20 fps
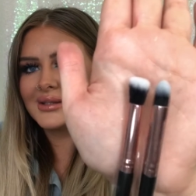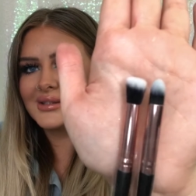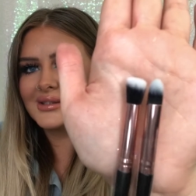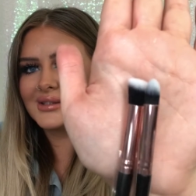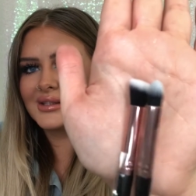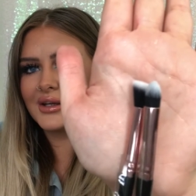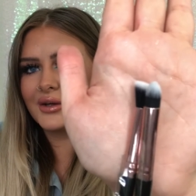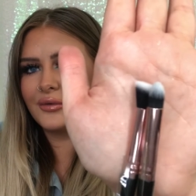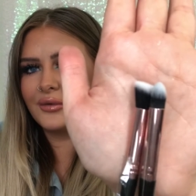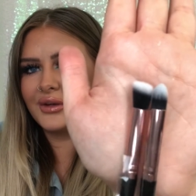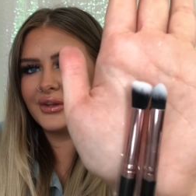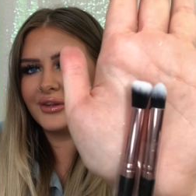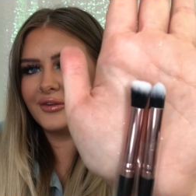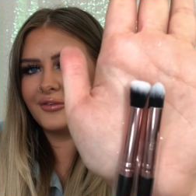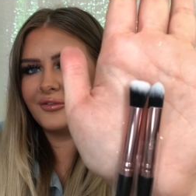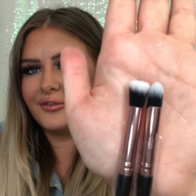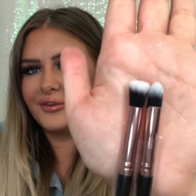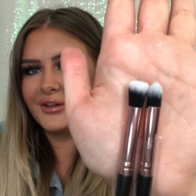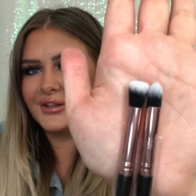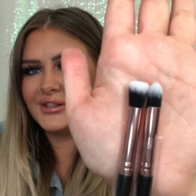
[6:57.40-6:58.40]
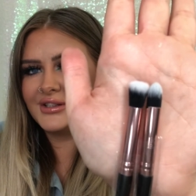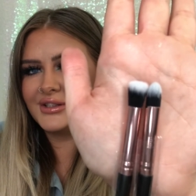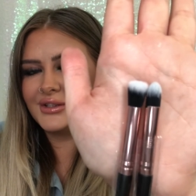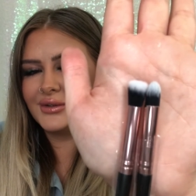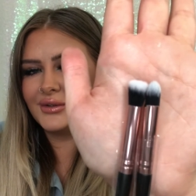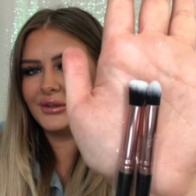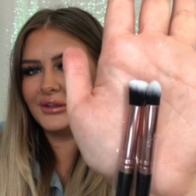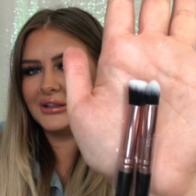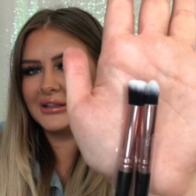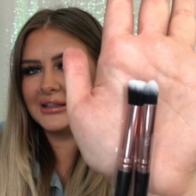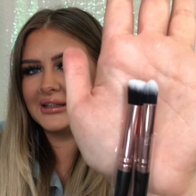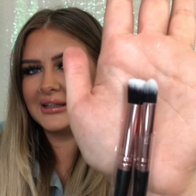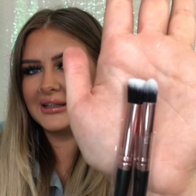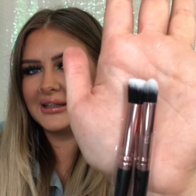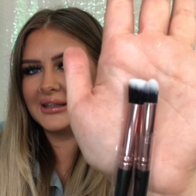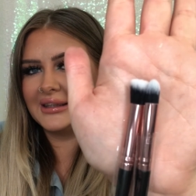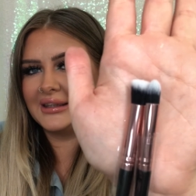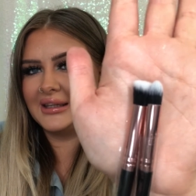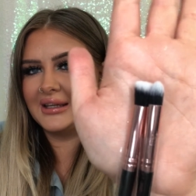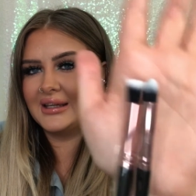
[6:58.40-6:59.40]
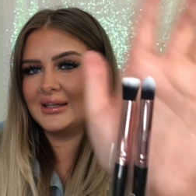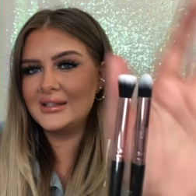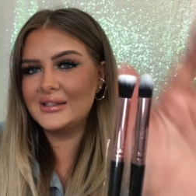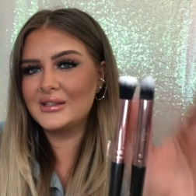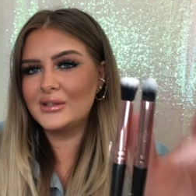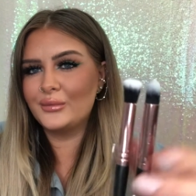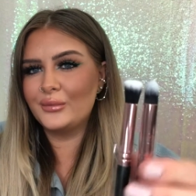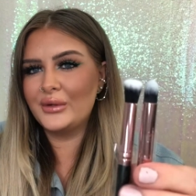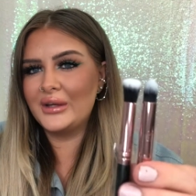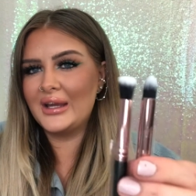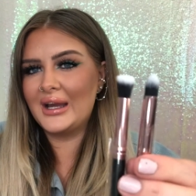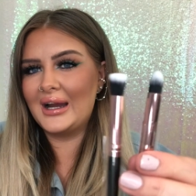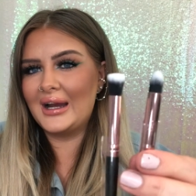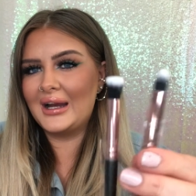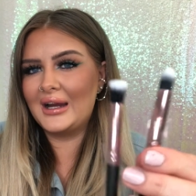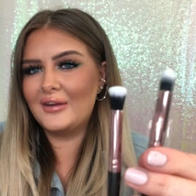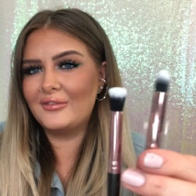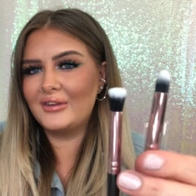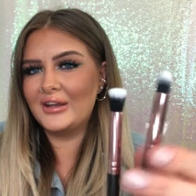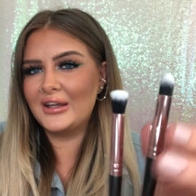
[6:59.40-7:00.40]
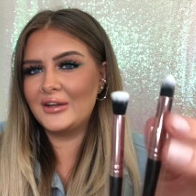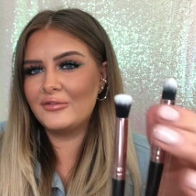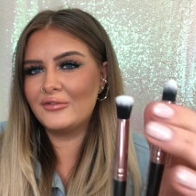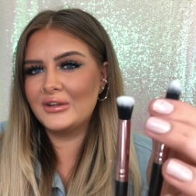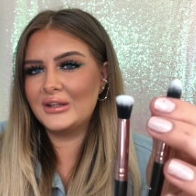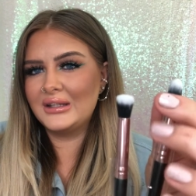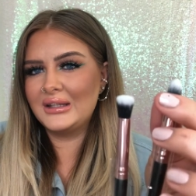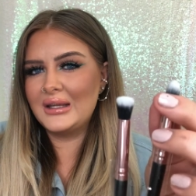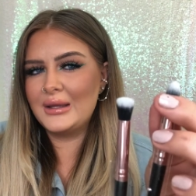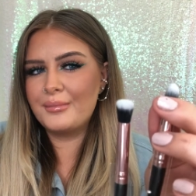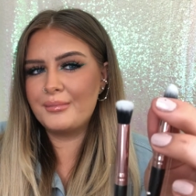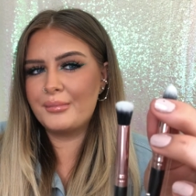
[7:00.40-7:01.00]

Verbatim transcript: So the first two look like this. We have a really